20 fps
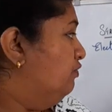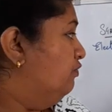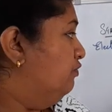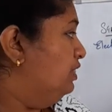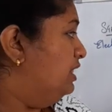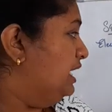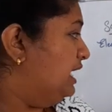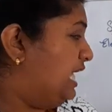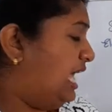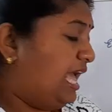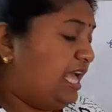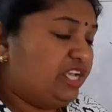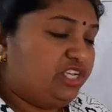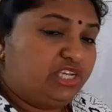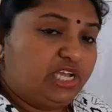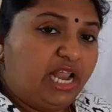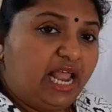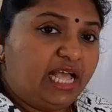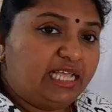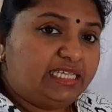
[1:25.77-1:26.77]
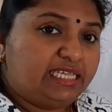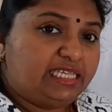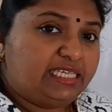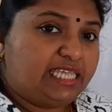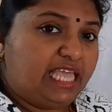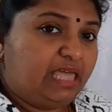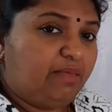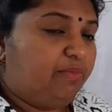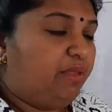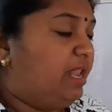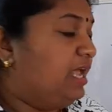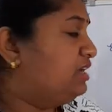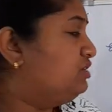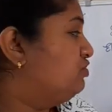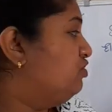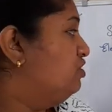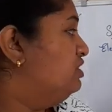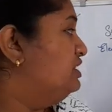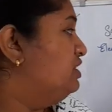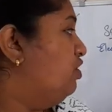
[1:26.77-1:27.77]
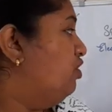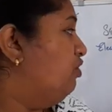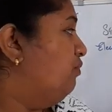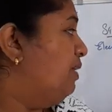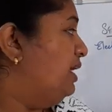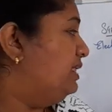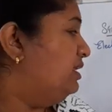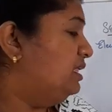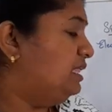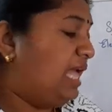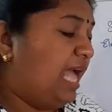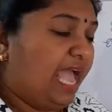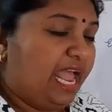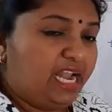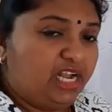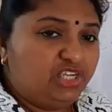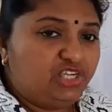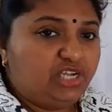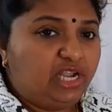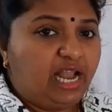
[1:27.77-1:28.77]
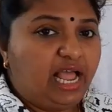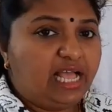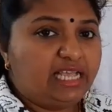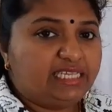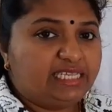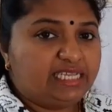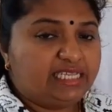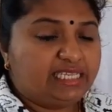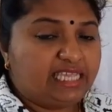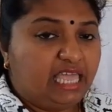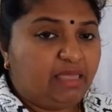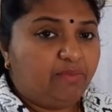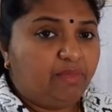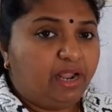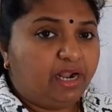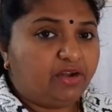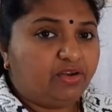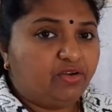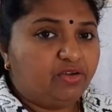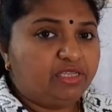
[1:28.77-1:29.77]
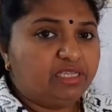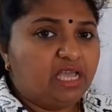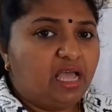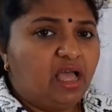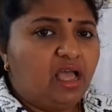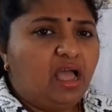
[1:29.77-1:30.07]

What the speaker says: The K shell has the same electrons or whether the L shell has the same electrons?